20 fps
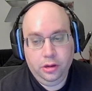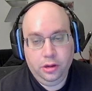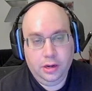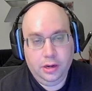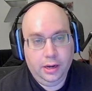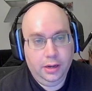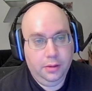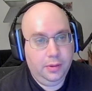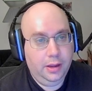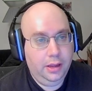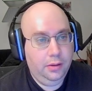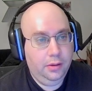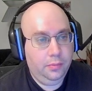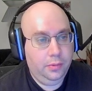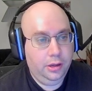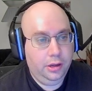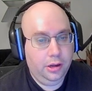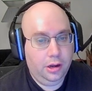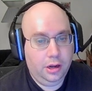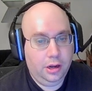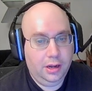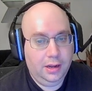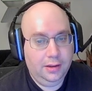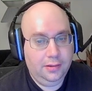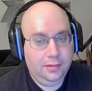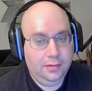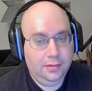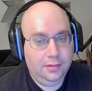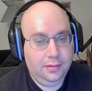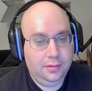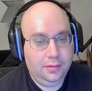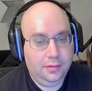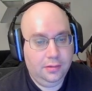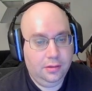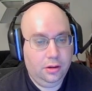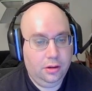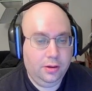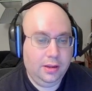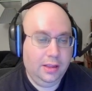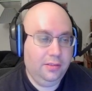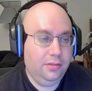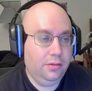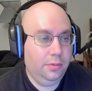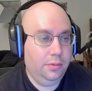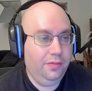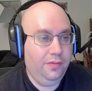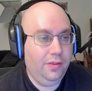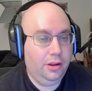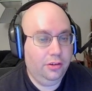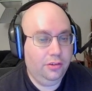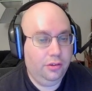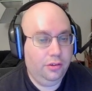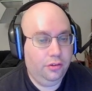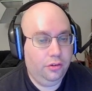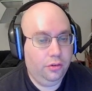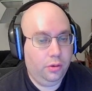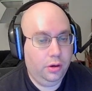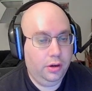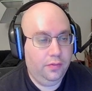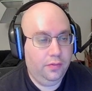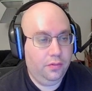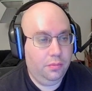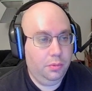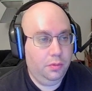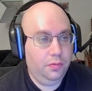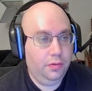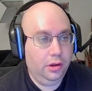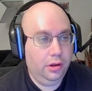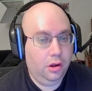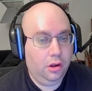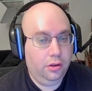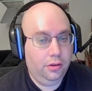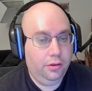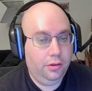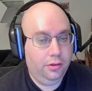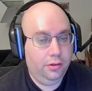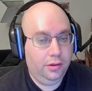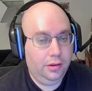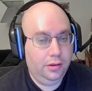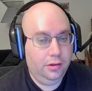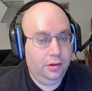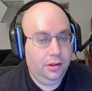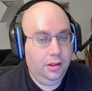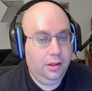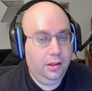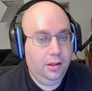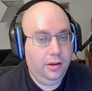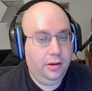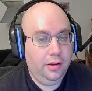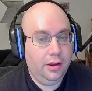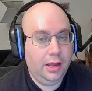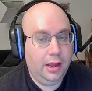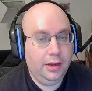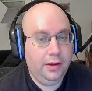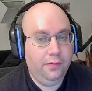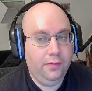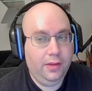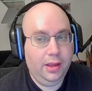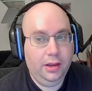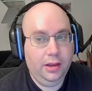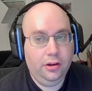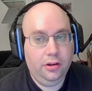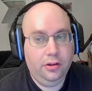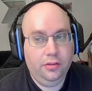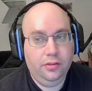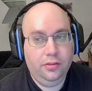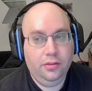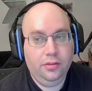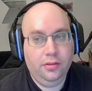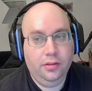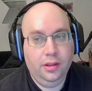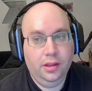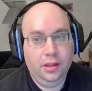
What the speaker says: anyway. We got, okay, so we fell just short of removing all 9 invaders.